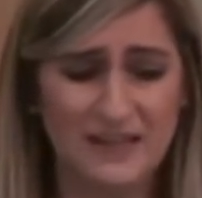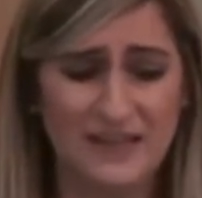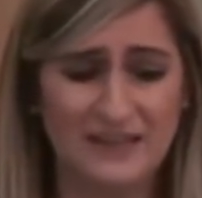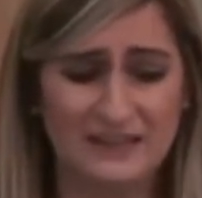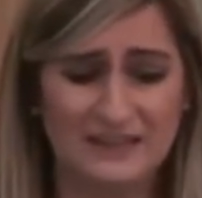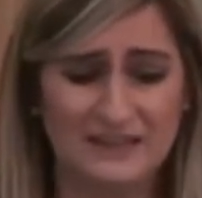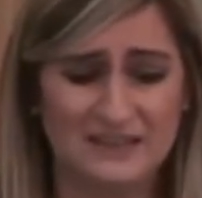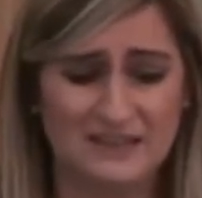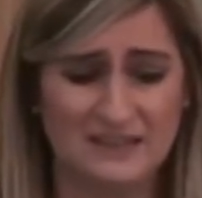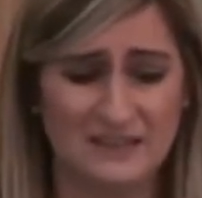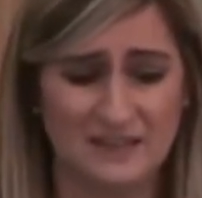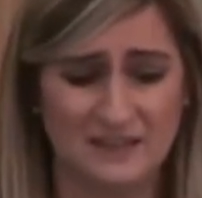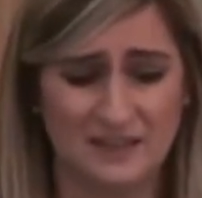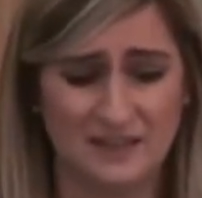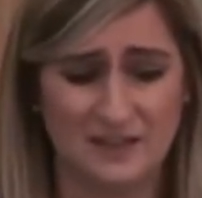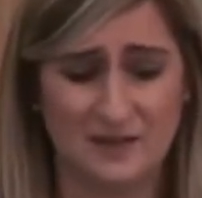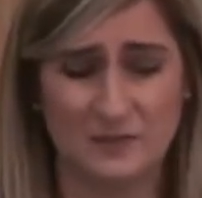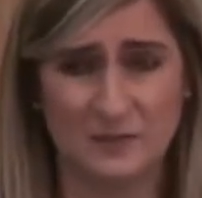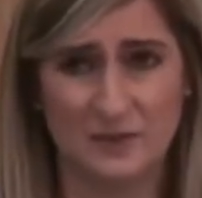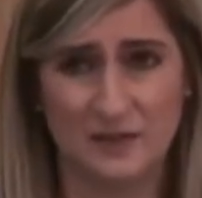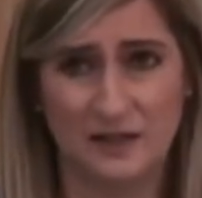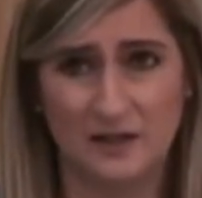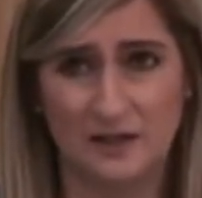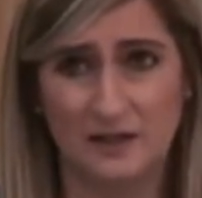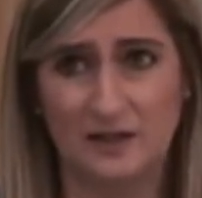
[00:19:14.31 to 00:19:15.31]
And I said it
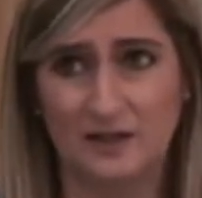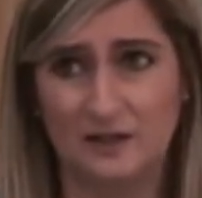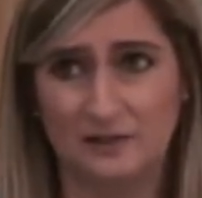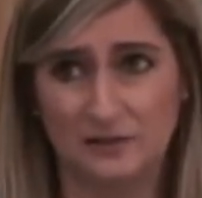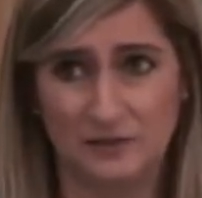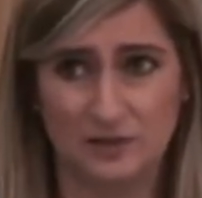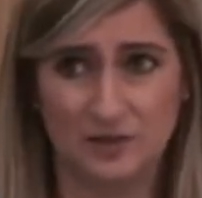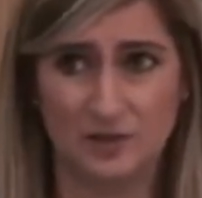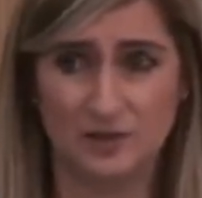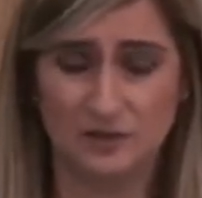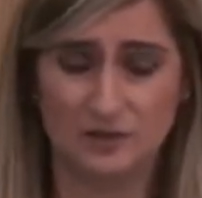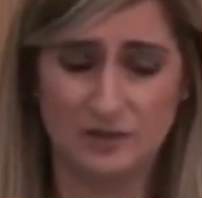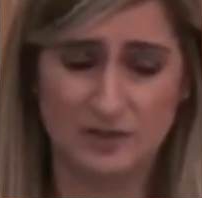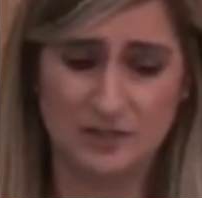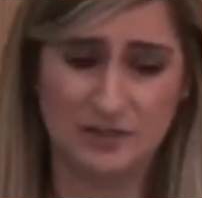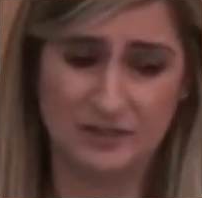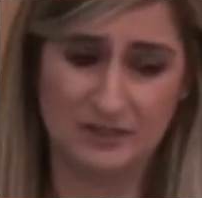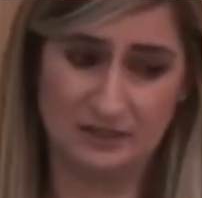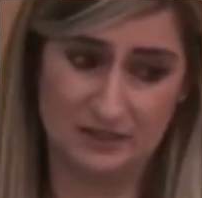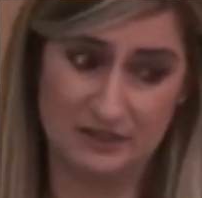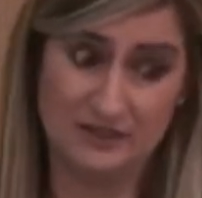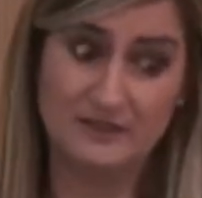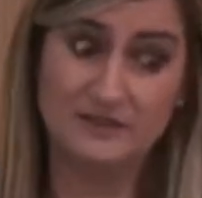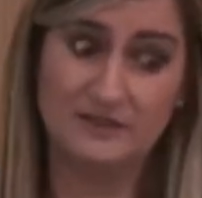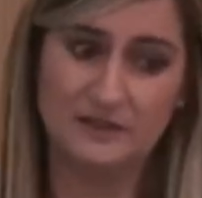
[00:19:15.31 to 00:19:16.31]
can be a lifelong,
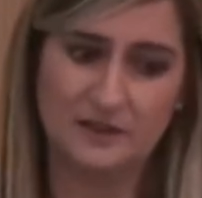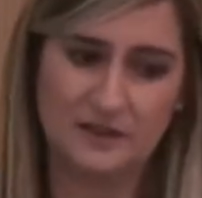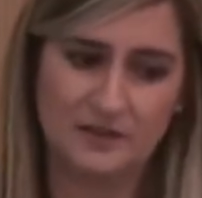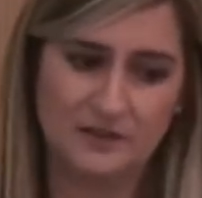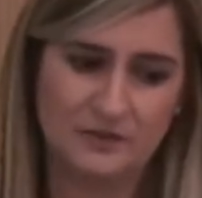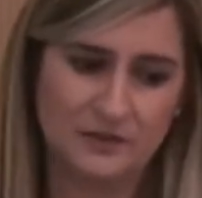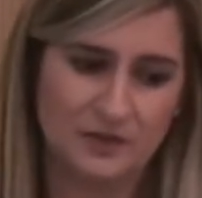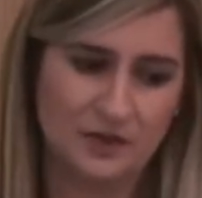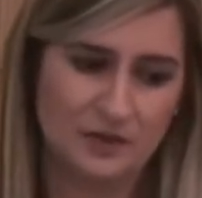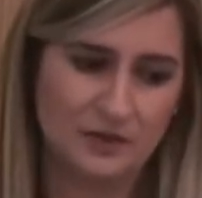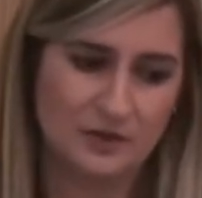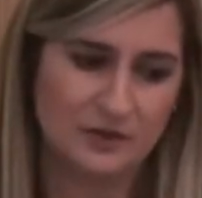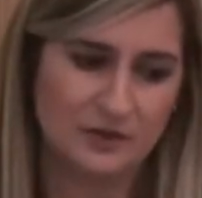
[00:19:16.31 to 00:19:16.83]
it is a lifelong